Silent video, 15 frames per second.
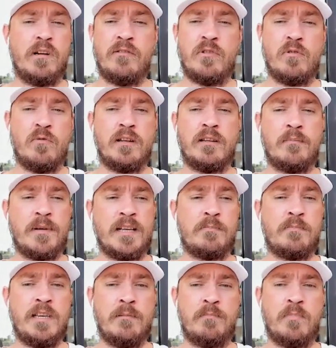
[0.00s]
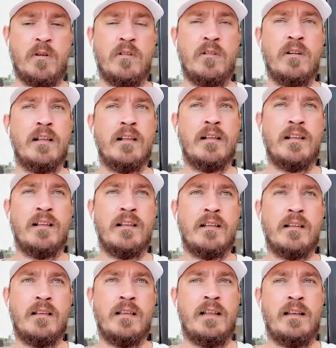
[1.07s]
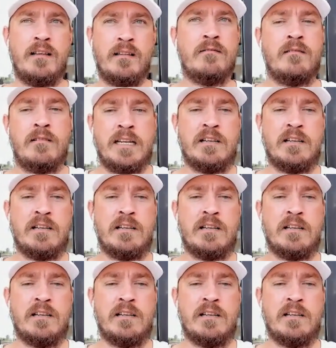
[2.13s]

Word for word: And if you want the best people in,